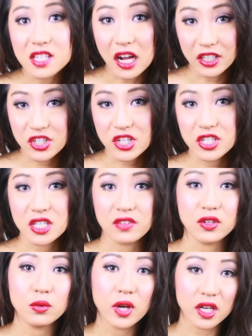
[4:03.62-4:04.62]
doctors,
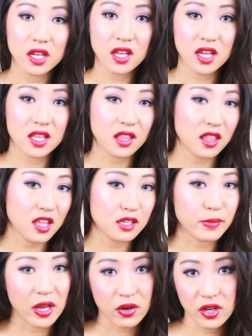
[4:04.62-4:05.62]
if you want to get
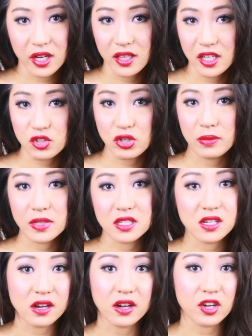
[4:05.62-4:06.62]
these microneedling treatments
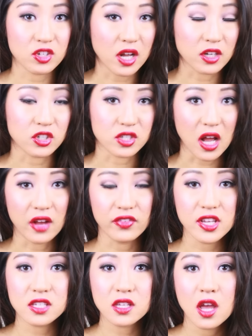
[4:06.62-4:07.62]
done at your doctor's
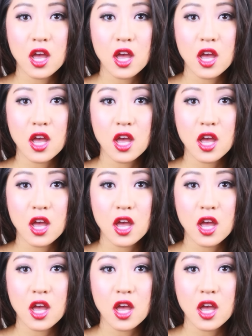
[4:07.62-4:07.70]
office,